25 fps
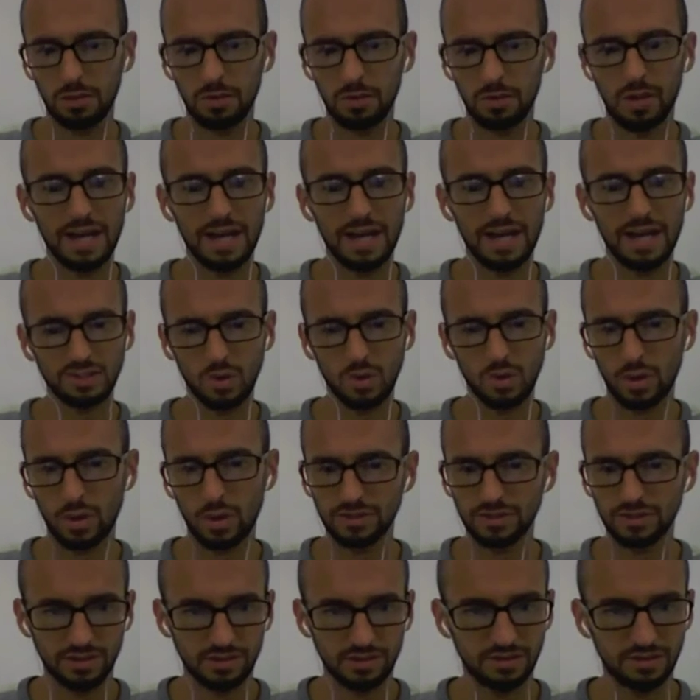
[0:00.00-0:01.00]
ask
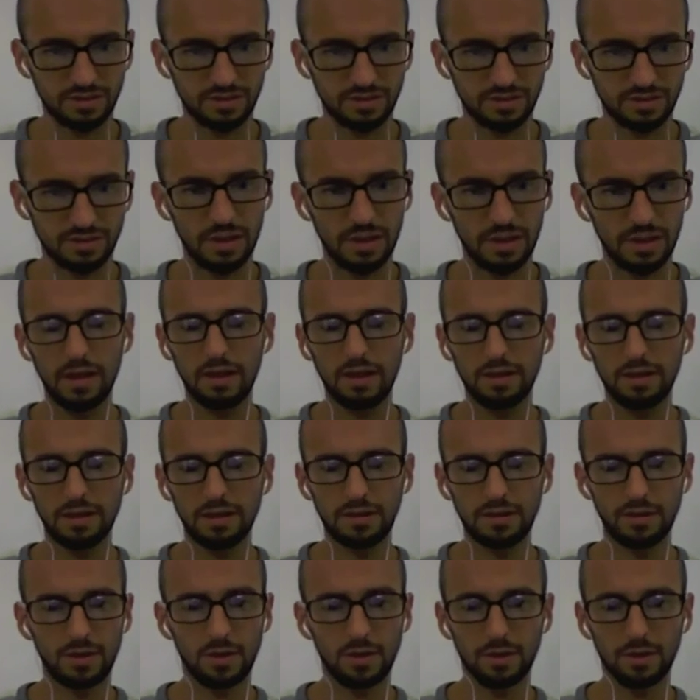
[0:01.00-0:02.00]
questions, you
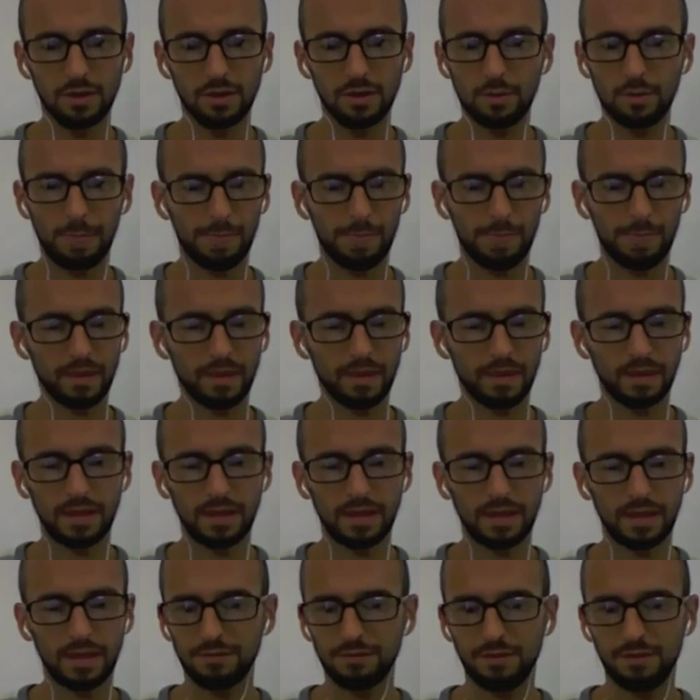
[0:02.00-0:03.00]
know. Get
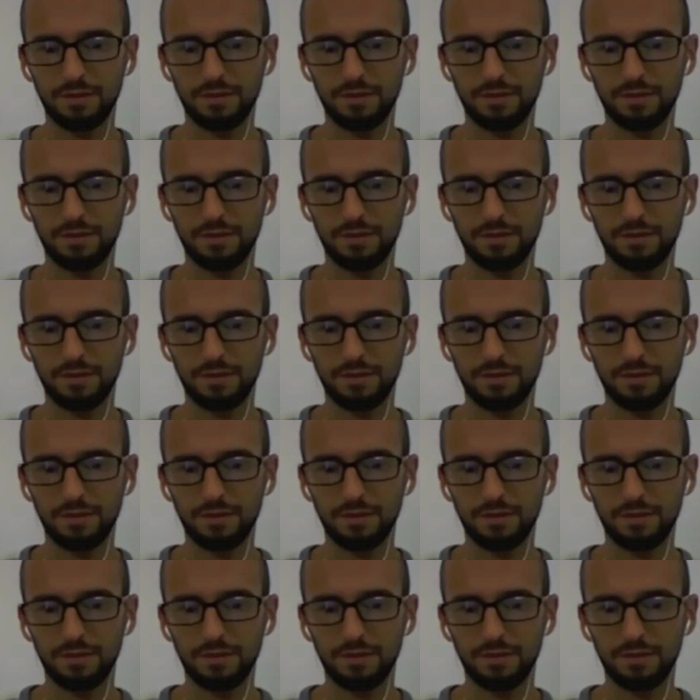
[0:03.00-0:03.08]
advice.